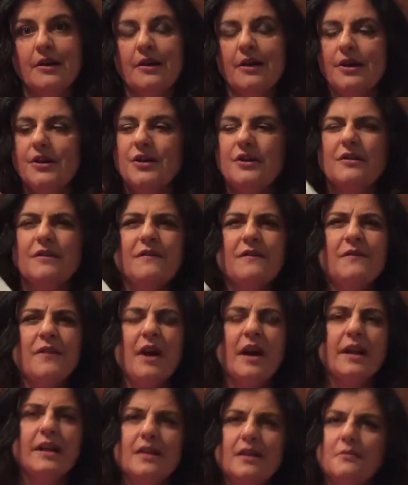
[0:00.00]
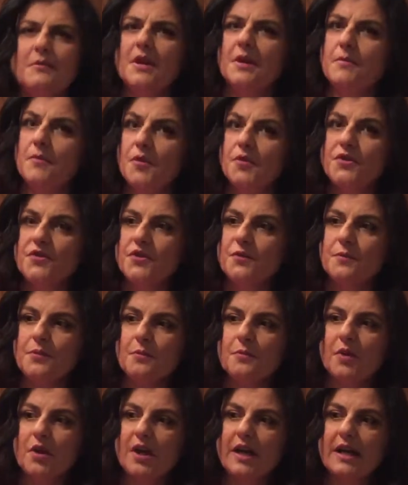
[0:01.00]
You can find them in most
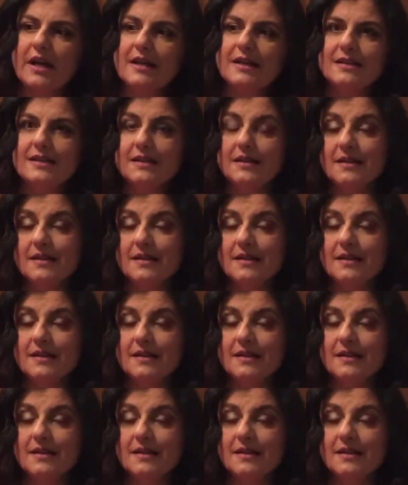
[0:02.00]
supermarkets.